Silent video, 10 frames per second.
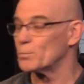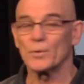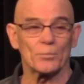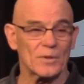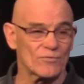you
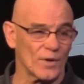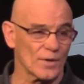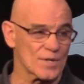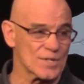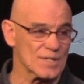put me
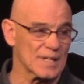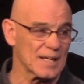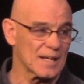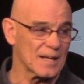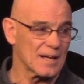first.
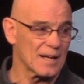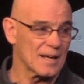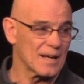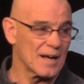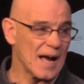
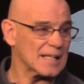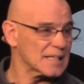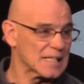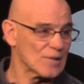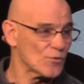I
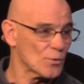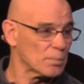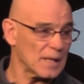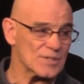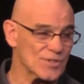can give you
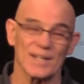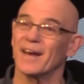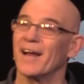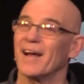a blessing.